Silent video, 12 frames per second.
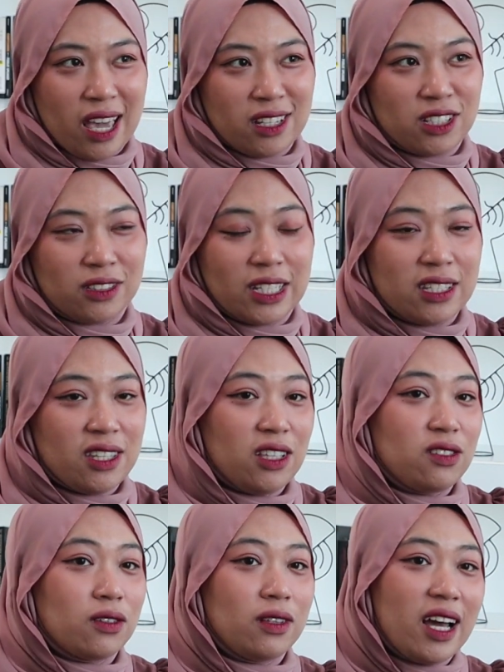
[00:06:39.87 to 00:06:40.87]
actually
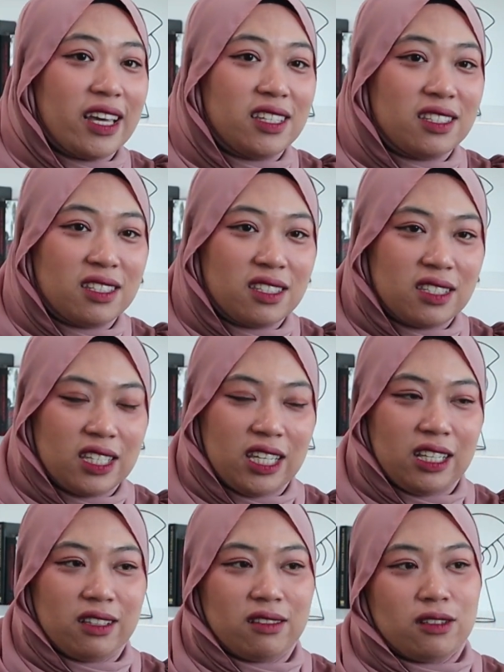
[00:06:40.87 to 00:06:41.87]
centralized
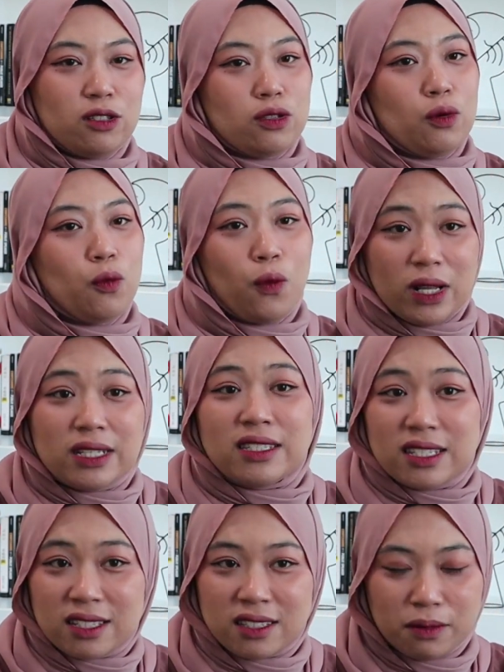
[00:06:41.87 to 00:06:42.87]
in the one
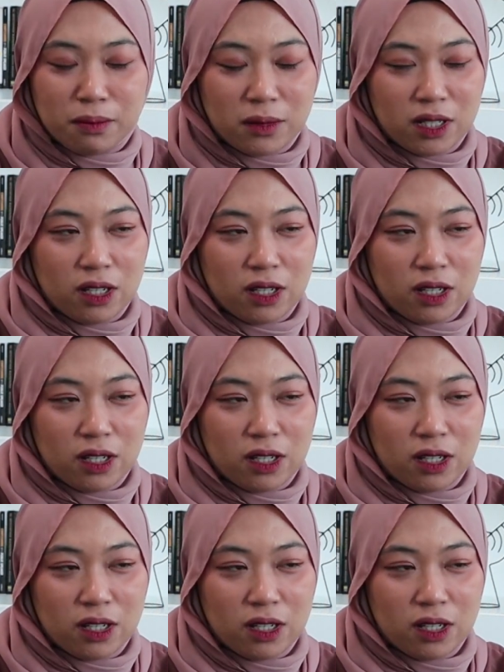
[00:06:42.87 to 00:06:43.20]
system.